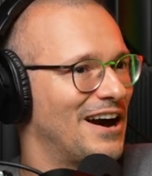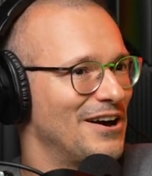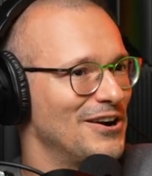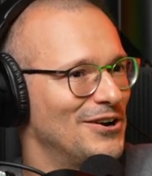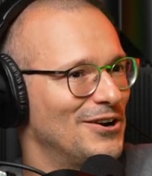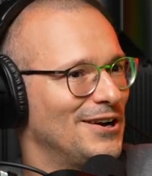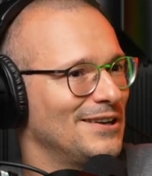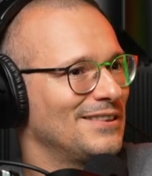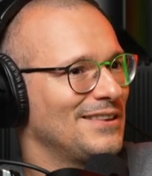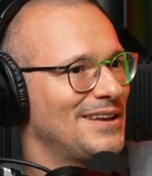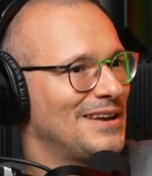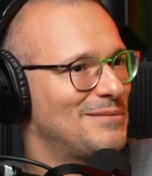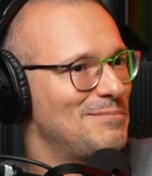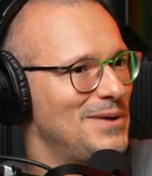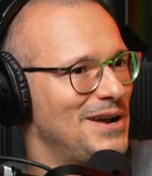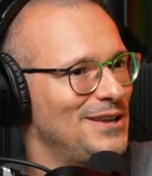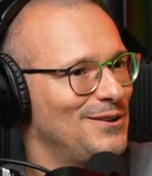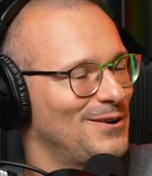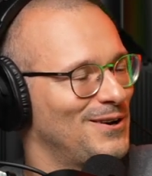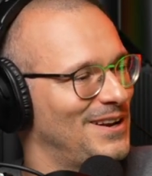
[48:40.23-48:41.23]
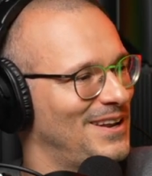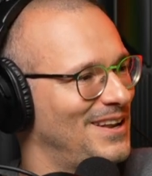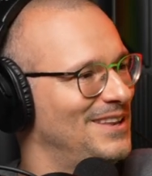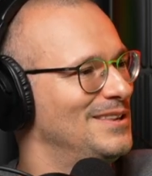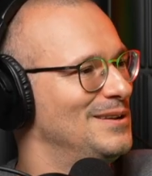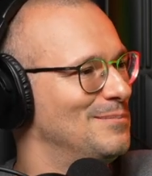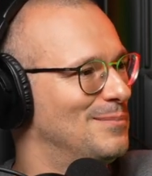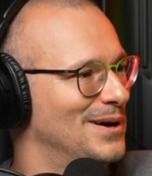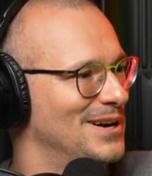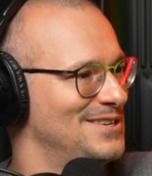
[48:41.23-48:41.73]
are not like made on
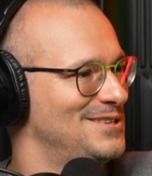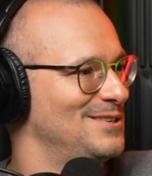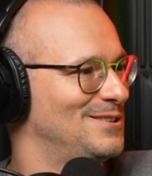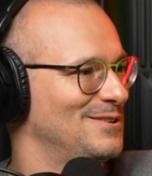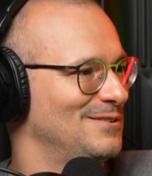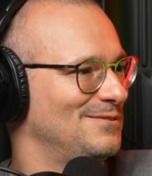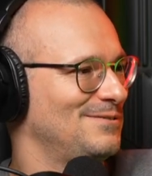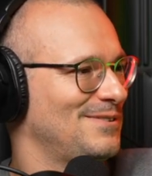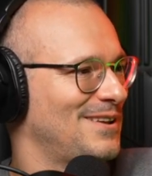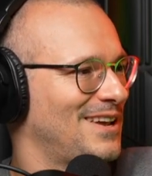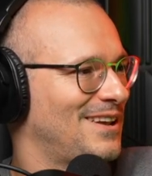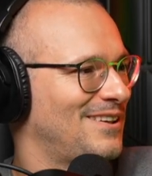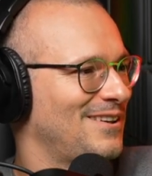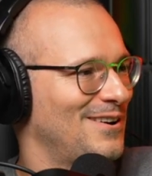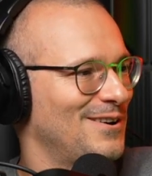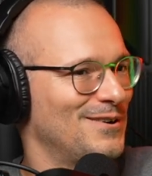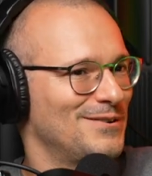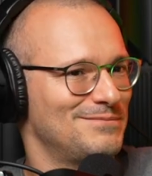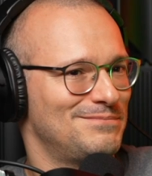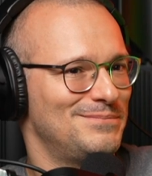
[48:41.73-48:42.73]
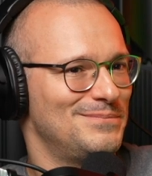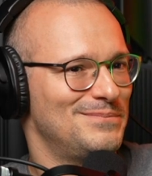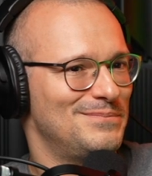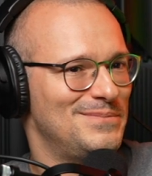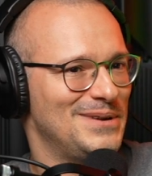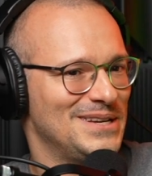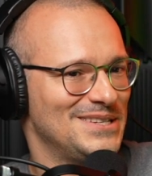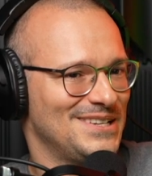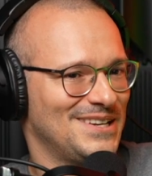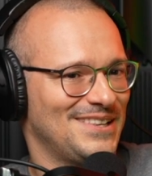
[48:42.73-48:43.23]
indie budget of like you know
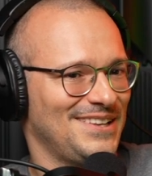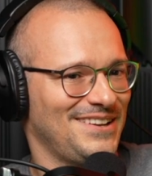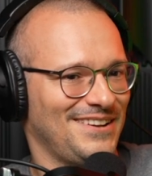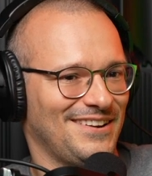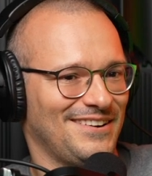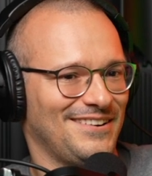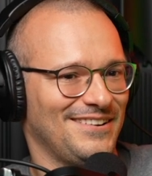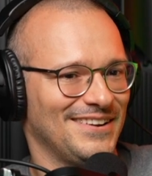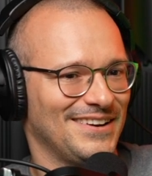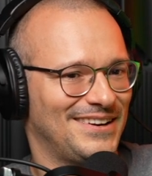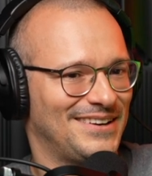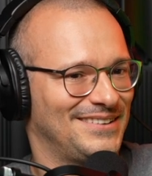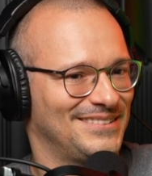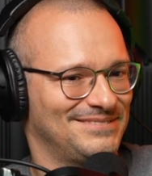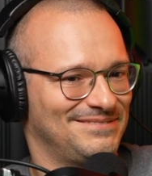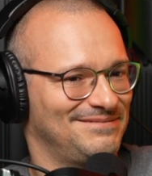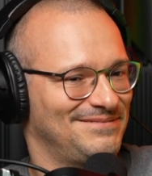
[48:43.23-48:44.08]
basically you know like